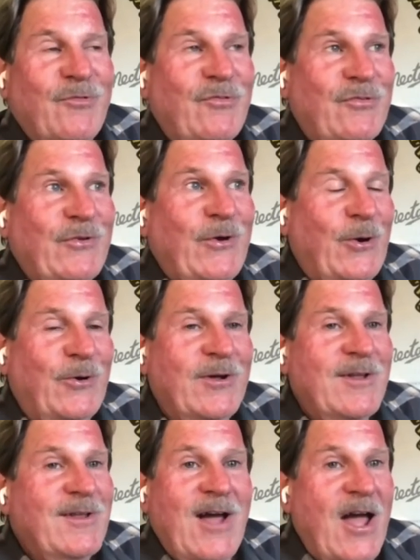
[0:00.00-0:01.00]
So
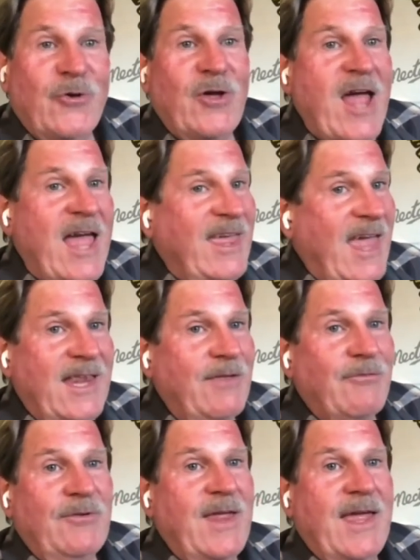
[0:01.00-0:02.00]
I can't
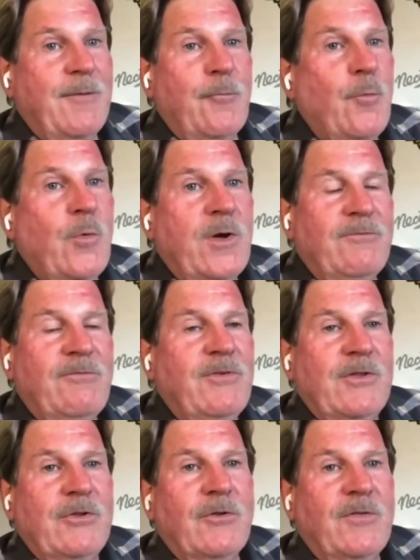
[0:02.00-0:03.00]
even name one
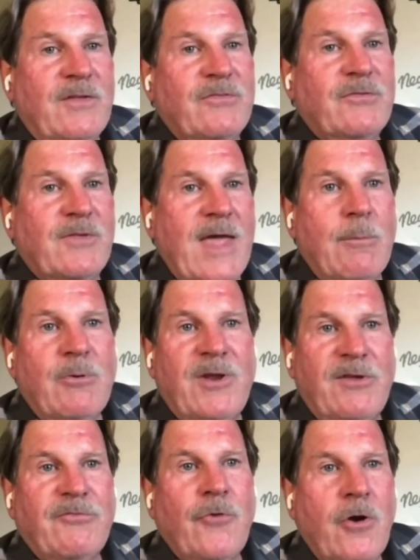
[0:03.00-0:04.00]
vineyard that's
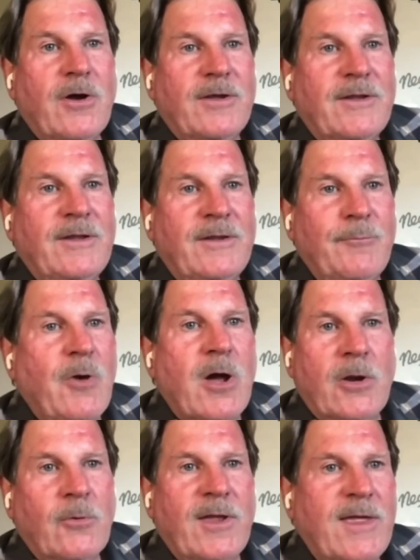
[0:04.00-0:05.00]
Cabernet Franc in
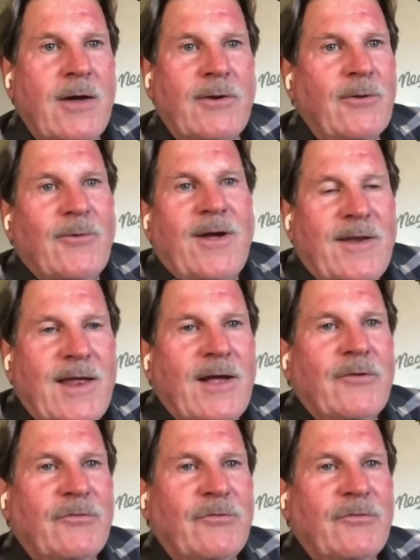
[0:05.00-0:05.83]
Monterey County right now.